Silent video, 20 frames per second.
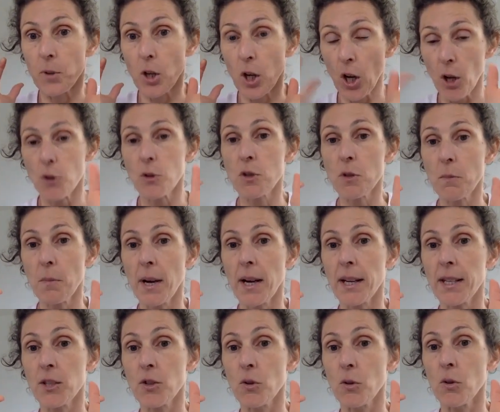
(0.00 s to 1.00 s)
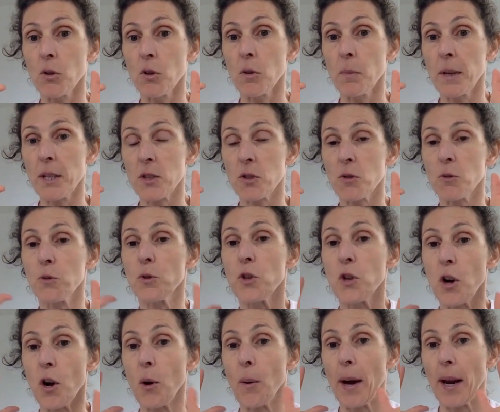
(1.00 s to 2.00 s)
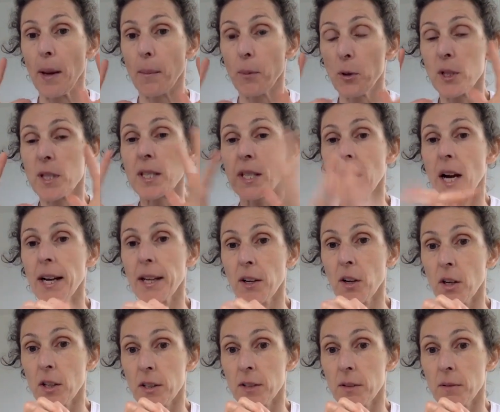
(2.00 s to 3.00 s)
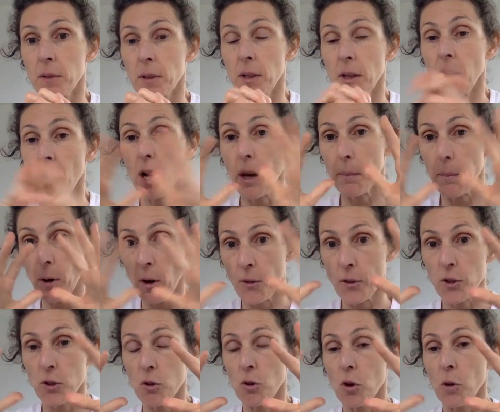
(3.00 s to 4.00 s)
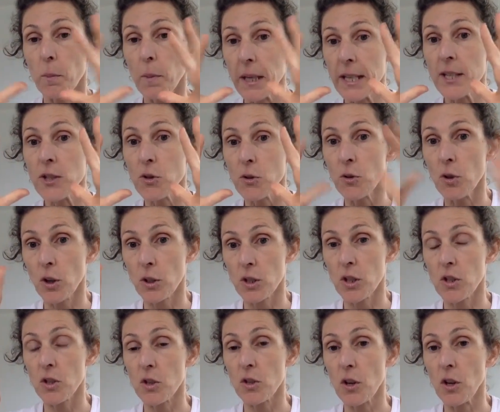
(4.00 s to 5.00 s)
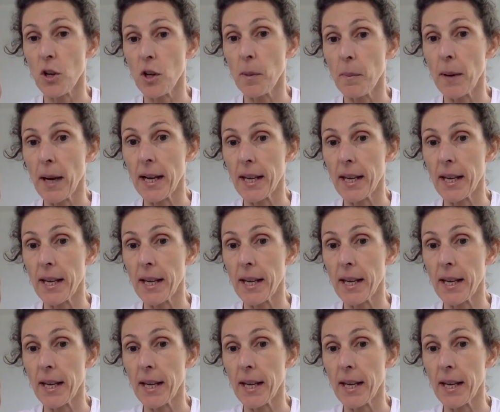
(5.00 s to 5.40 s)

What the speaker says: closed my door, my studio, and I put a sign up on the door, please do not disturb.